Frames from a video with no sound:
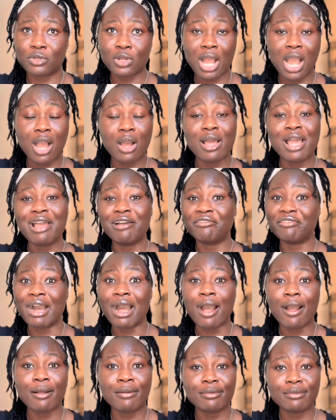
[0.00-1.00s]

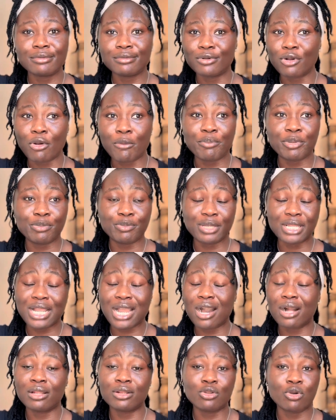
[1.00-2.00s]
however, or
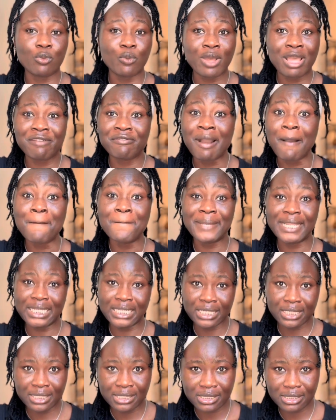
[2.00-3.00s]
biblical or whatever
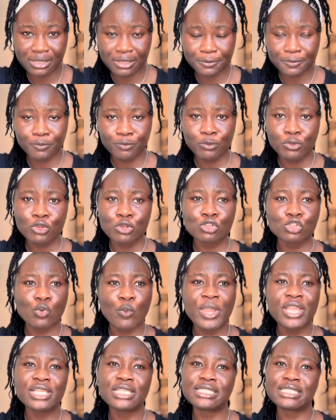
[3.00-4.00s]
meanings. So
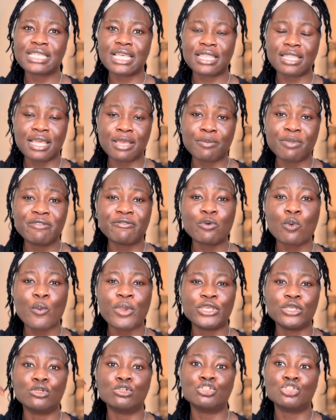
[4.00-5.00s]
when you say them, even
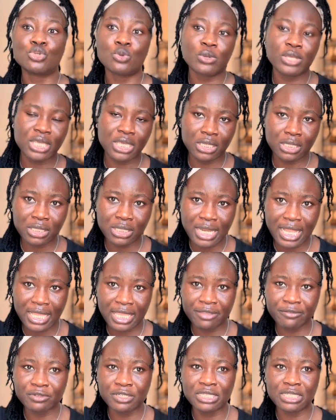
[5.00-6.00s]
when you're joking,
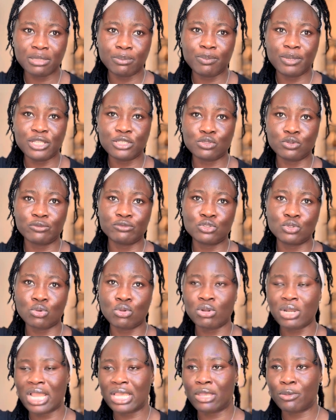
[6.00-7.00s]
like even in the place of
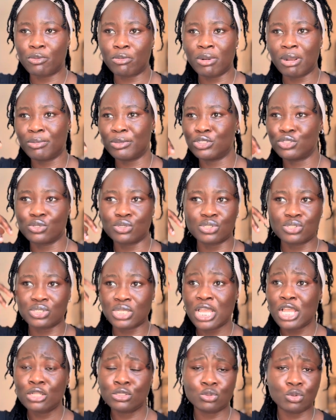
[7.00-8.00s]
joke, like you're probably
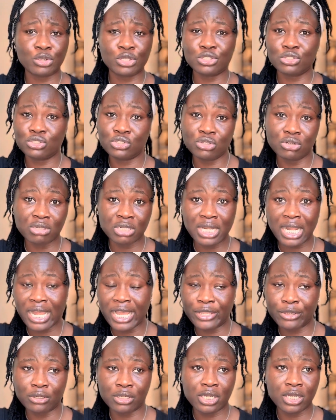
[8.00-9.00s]
just talking to your
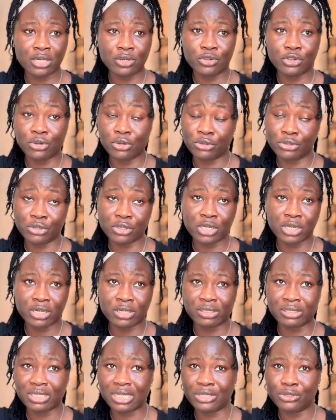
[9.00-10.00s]
guy or your
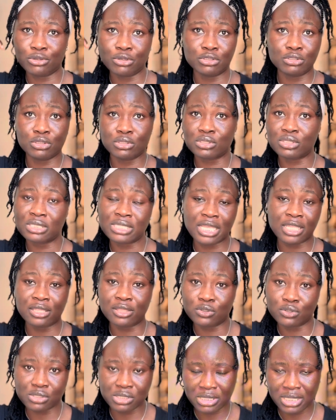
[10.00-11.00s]
girl, and you're just saying
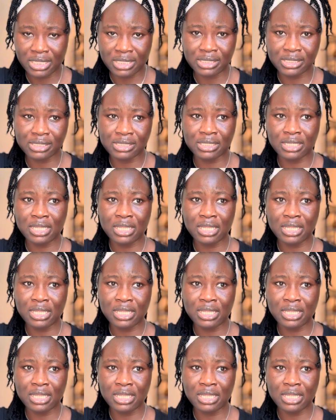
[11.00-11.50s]
those things.